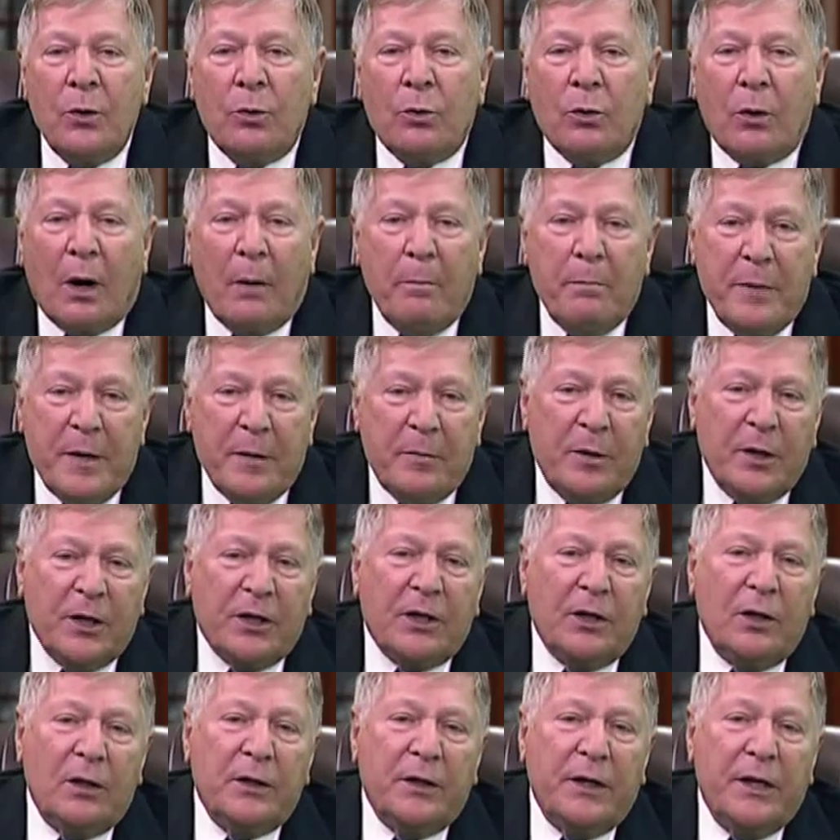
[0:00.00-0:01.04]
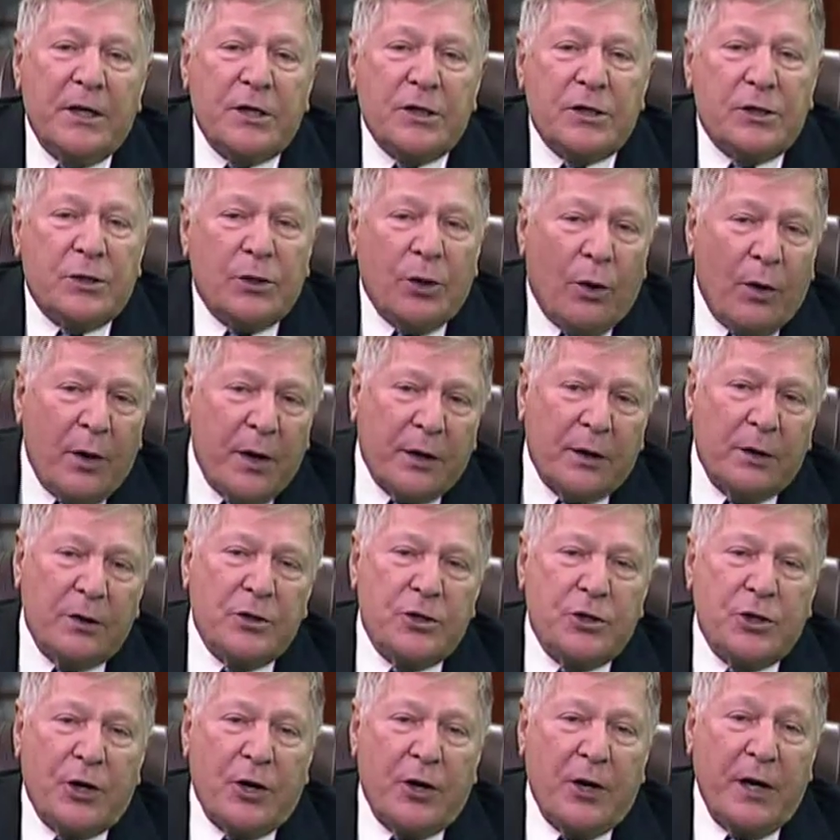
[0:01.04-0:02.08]
where our biblical and historical
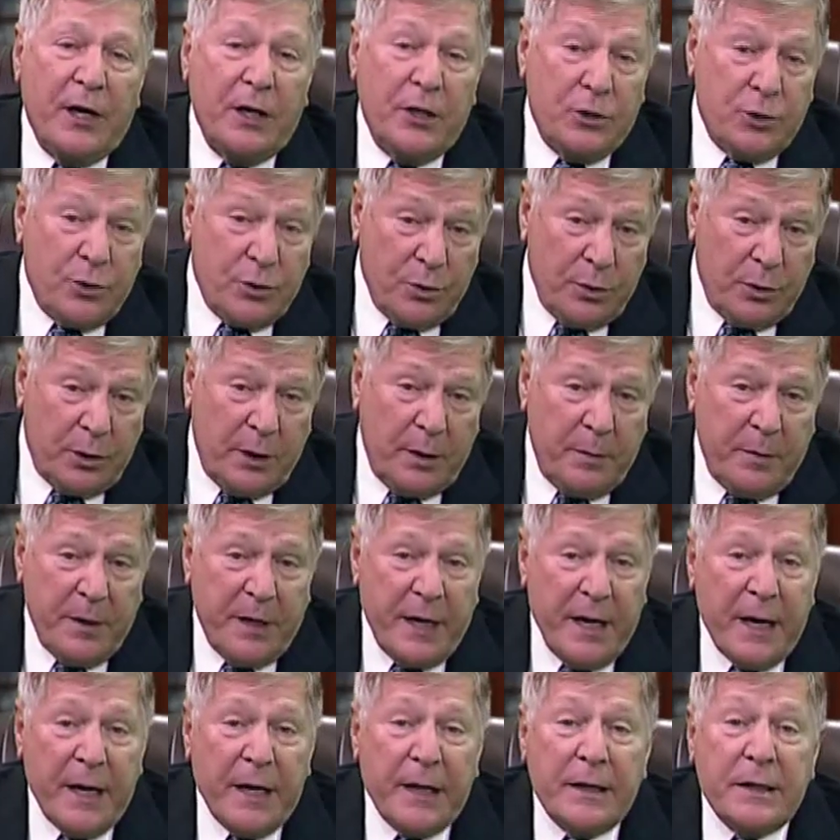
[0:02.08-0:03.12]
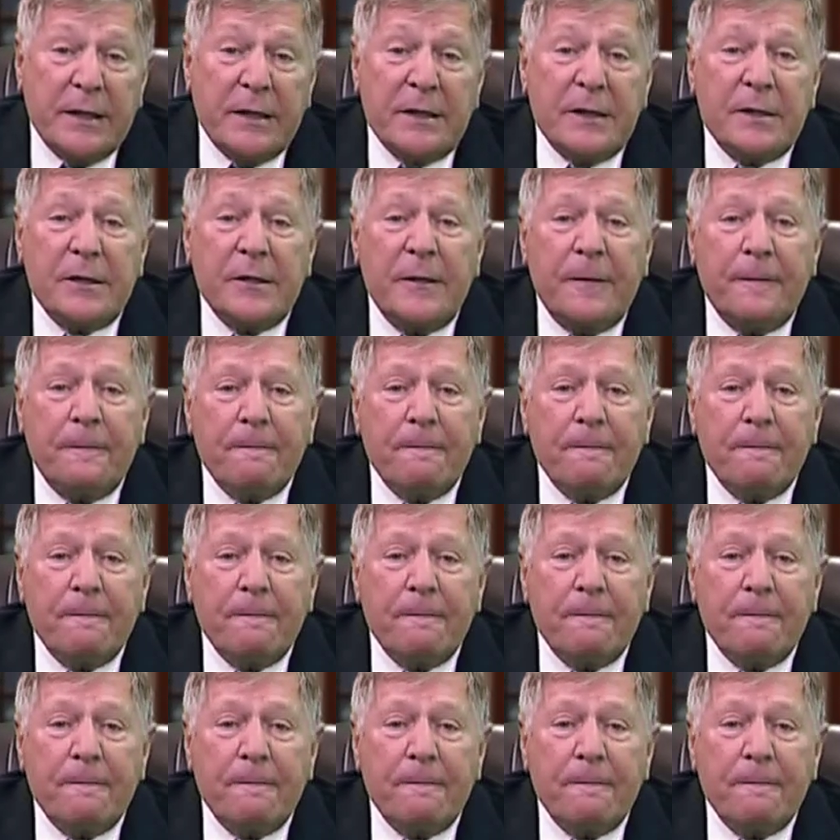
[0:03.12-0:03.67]
journey truly begins.